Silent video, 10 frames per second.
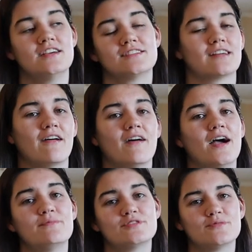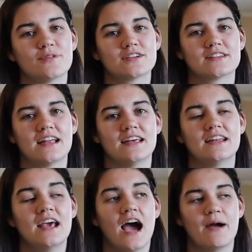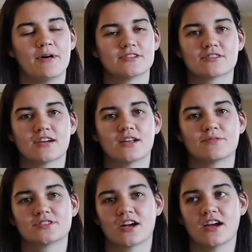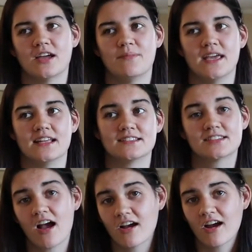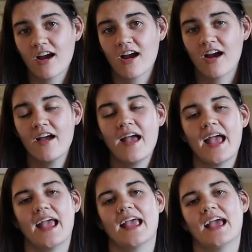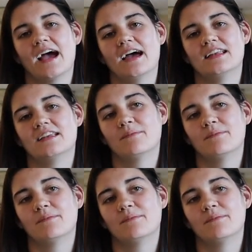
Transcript: So I'm super excited. I'm also gonna start him in soccer and